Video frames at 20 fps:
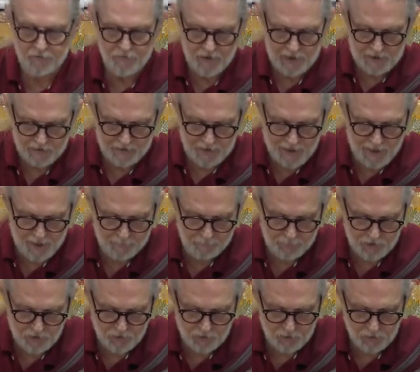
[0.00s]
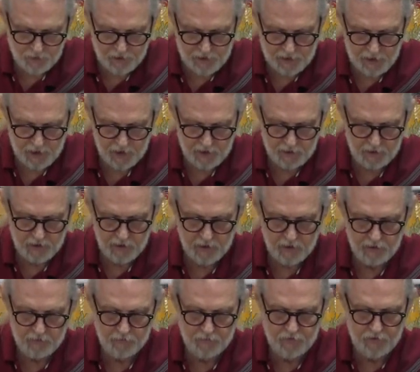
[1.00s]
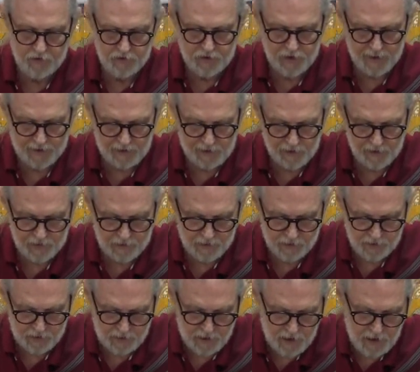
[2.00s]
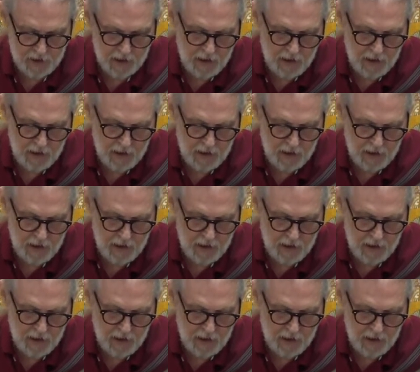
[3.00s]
of thing that happens toward the end of sadhanas.